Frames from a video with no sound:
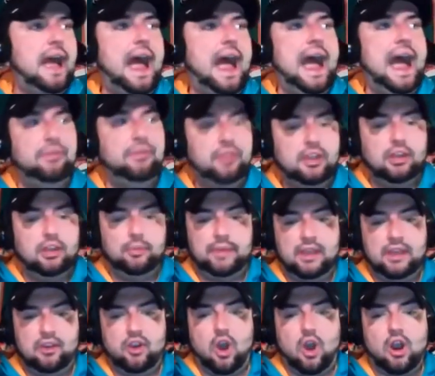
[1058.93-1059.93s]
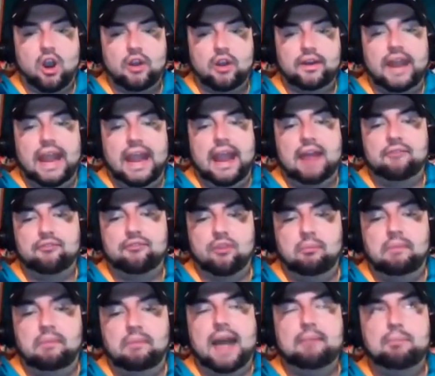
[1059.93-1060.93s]
I think he'll be a guard, and
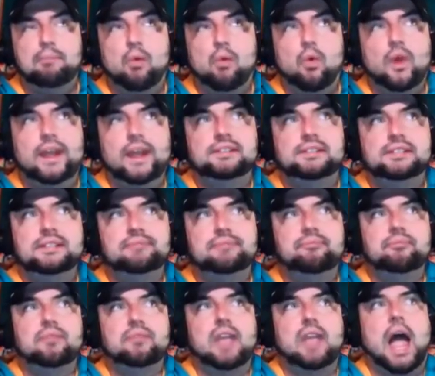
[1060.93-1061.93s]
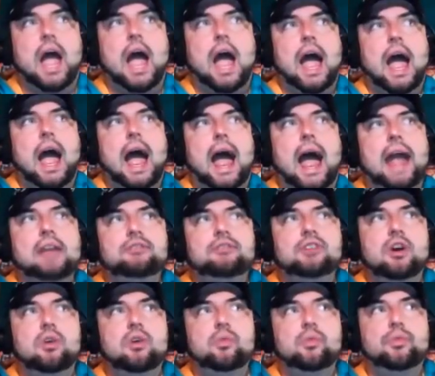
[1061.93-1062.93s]
from that point, I
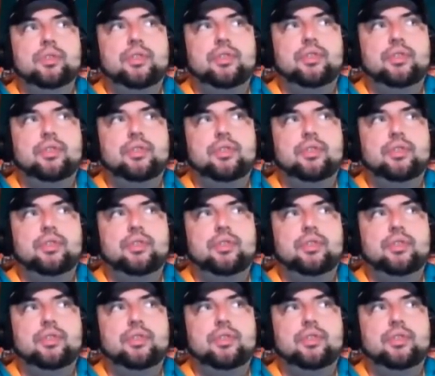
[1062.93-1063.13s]
don't